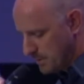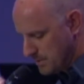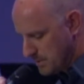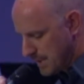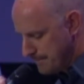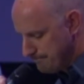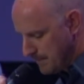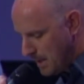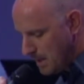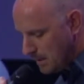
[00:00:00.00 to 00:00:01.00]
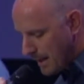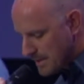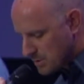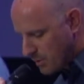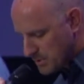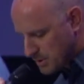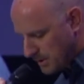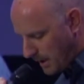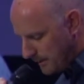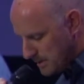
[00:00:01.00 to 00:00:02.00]
art side. Last
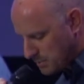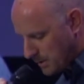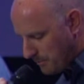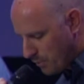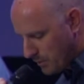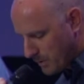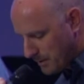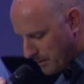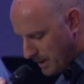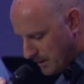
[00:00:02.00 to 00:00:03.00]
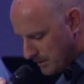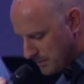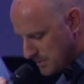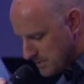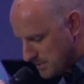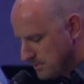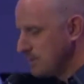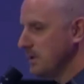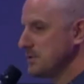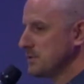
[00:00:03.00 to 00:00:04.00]
question, and this one I more want to put out there just
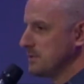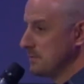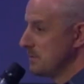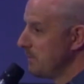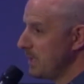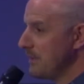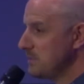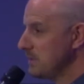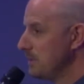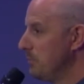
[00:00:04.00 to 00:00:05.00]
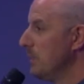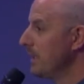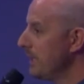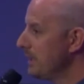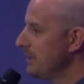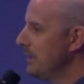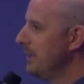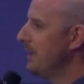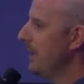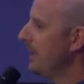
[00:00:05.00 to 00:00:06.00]
because somebody obviously put it in,
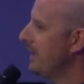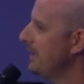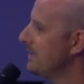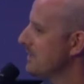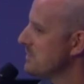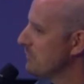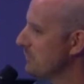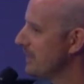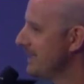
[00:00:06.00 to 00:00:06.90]
and it doesn't really